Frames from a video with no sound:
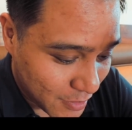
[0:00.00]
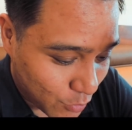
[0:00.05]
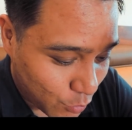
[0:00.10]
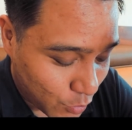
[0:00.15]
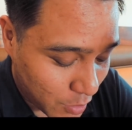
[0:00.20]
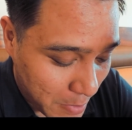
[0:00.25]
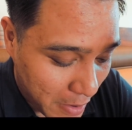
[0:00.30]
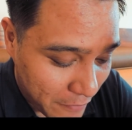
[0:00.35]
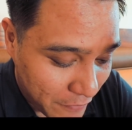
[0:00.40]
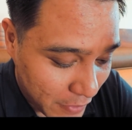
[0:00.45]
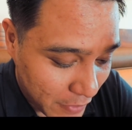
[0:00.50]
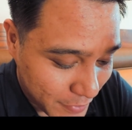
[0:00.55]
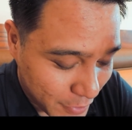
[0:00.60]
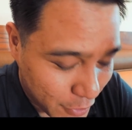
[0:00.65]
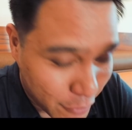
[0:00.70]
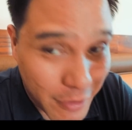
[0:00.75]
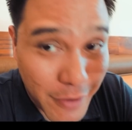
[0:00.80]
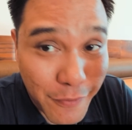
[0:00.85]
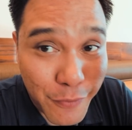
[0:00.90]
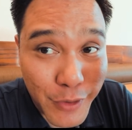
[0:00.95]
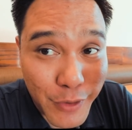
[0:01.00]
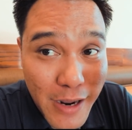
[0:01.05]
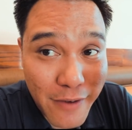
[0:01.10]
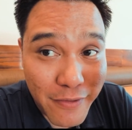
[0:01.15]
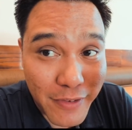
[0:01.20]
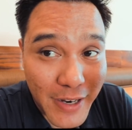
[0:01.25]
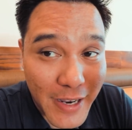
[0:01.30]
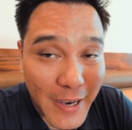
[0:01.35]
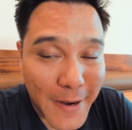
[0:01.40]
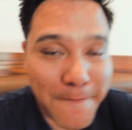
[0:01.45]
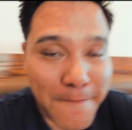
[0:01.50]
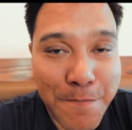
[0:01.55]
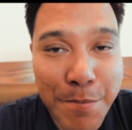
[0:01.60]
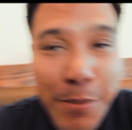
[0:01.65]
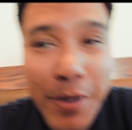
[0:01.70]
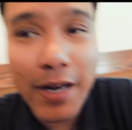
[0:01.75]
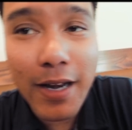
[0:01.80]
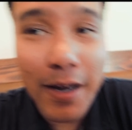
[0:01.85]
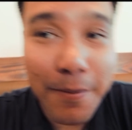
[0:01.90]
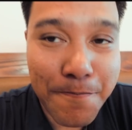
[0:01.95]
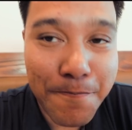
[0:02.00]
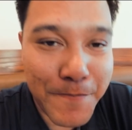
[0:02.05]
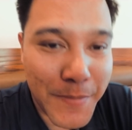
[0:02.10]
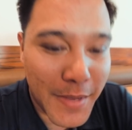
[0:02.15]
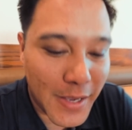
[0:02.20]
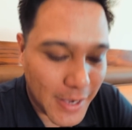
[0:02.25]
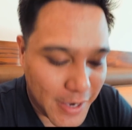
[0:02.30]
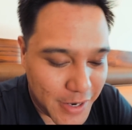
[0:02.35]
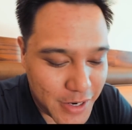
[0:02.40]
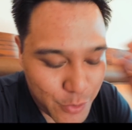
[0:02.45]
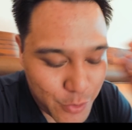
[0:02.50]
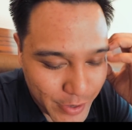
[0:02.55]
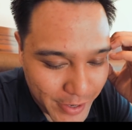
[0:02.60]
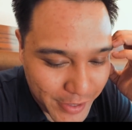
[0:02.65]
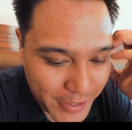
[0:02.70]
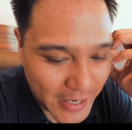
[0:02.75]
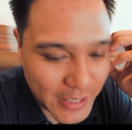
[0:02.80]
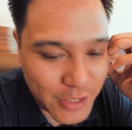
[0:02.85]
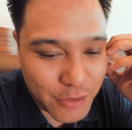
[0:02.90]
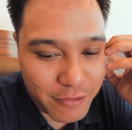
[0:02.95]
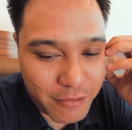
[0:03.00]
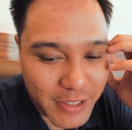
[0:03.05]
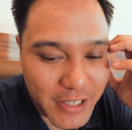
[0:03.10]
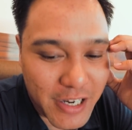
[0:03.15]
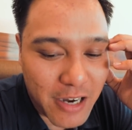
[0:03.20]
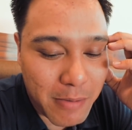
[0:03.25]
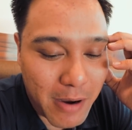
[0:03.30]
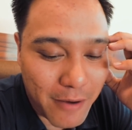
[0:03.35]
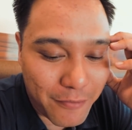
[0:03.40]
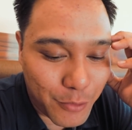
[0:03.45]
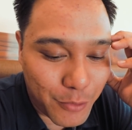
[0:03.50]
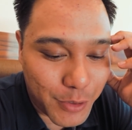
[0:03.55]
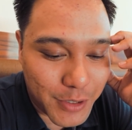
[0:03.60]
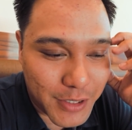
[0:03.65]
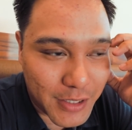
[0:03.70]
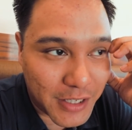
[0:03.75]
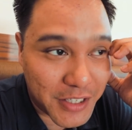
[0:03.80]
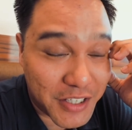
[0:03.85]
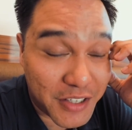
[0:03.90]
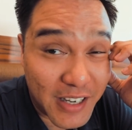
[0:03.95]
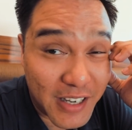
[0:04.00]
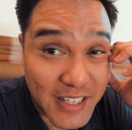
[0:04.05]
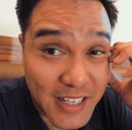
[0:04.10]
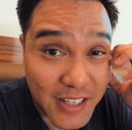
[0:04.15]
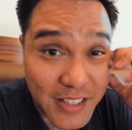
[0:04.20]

One of my favorite Korean food I ever get. But anyway, you guys don't really care about food, so I'll see you guys